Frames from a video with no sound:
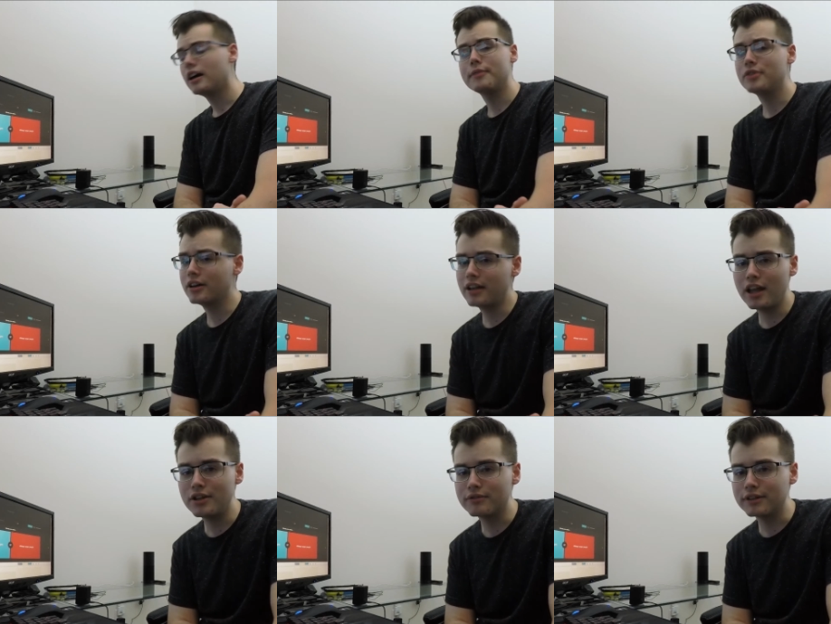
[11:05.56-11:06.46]
I'm not
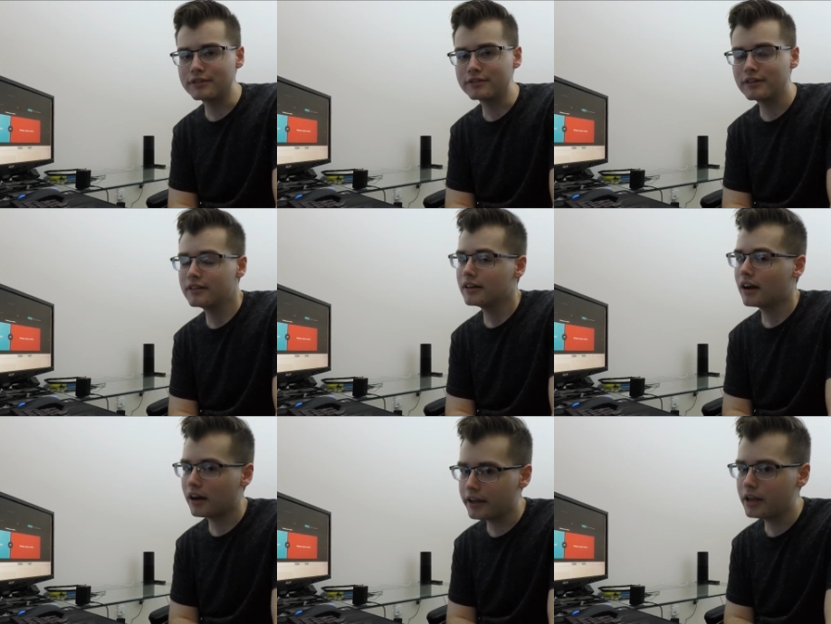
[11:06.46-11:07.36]
angry.
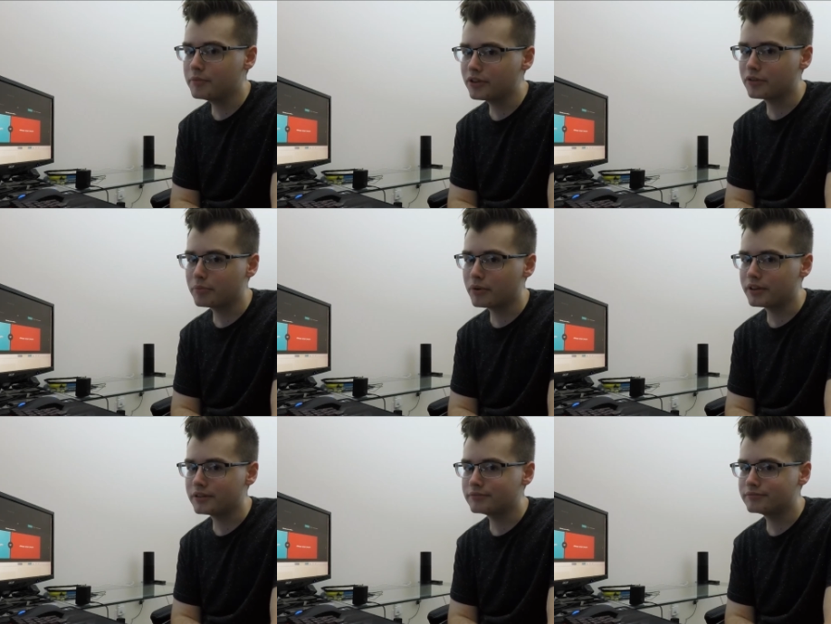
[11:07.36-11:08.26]
I am
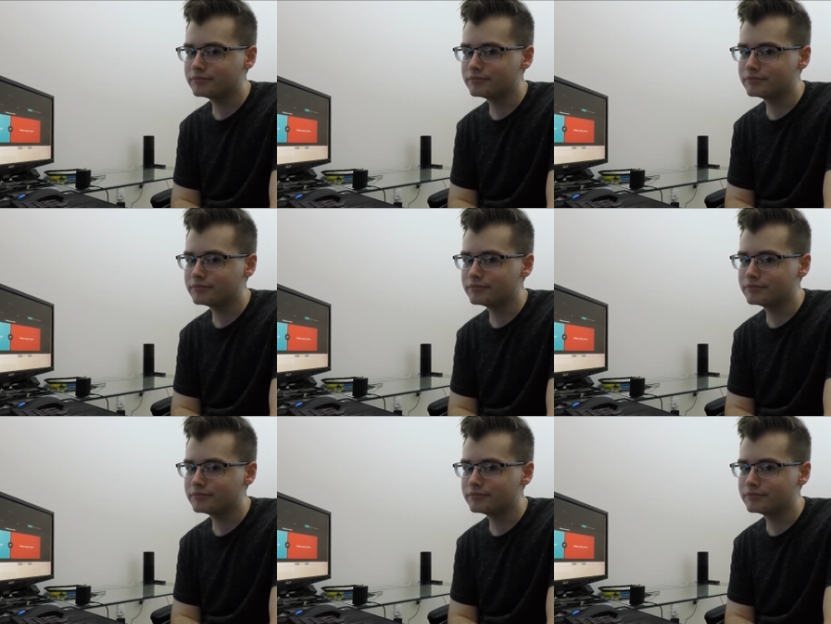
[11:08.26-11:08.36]
disappointed.